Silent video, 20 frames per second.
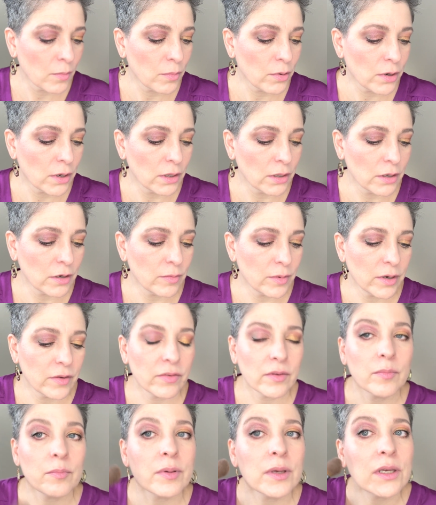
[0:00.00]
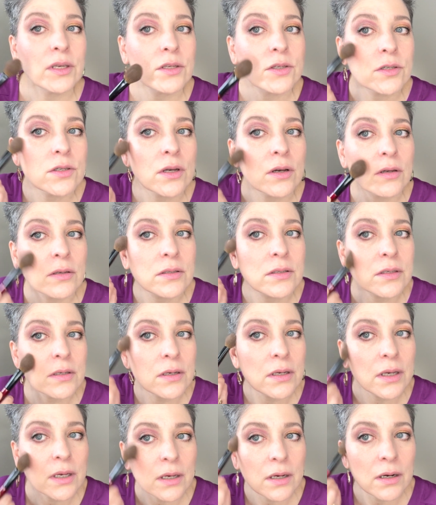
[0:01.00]
Put a little bit of the peach also
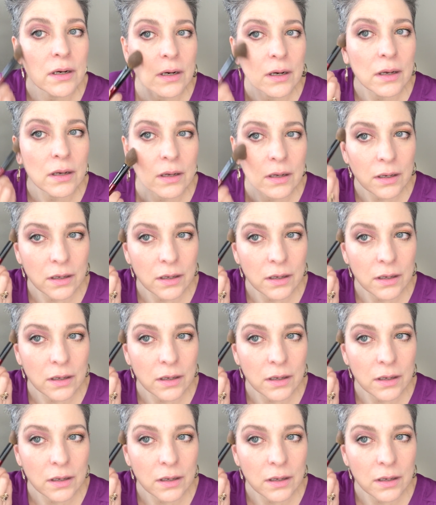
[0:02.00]
here.